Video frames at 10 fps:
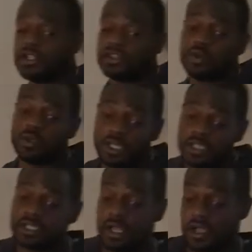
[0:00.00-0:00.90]
through
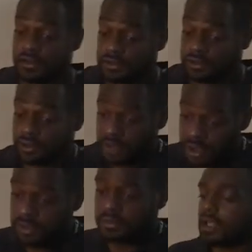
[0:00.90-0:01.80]
Esau, through
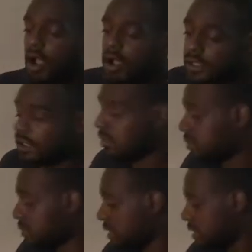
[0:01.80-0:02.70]
Edom. You call
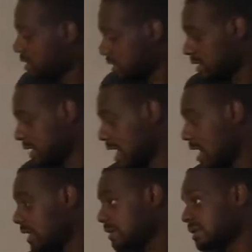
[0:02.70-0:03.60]
Edom,
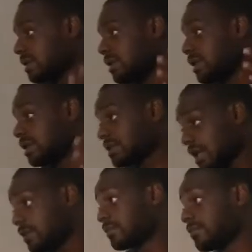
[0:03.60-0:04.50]
synagogues, and
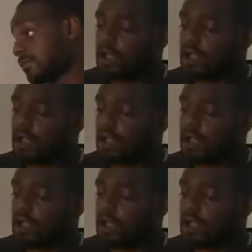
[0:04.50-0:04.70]
Satan.